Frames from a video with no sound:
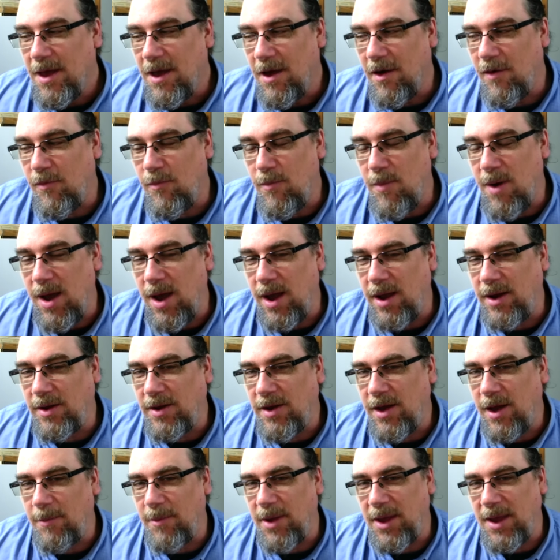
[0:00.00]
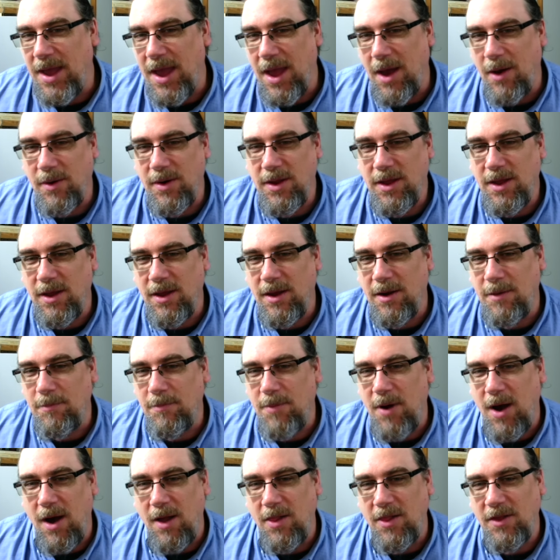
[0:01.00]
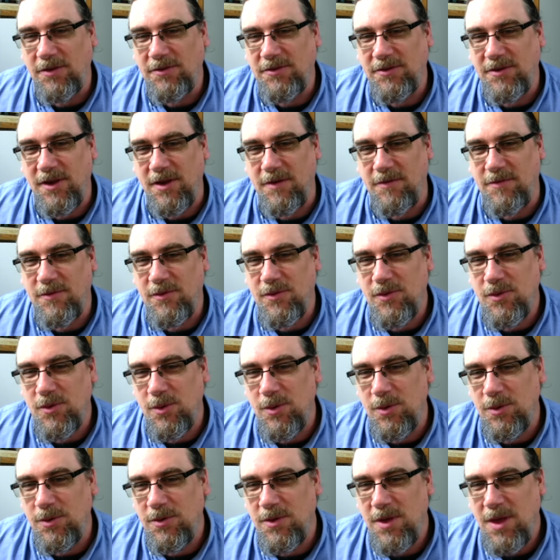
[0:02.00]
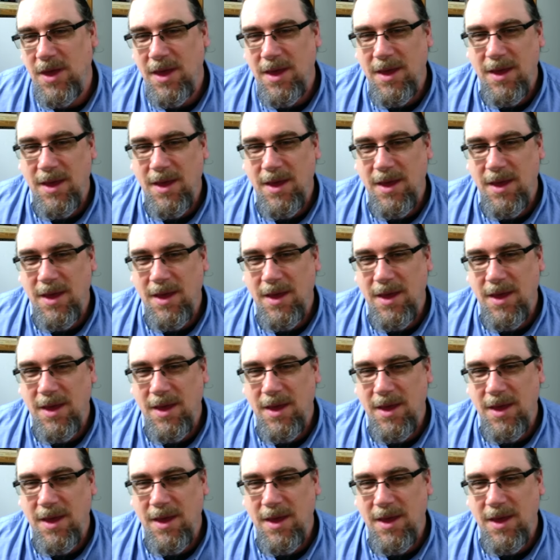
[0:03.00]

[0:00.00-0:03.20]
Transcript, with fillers: of mine coming out in Policy of Truth,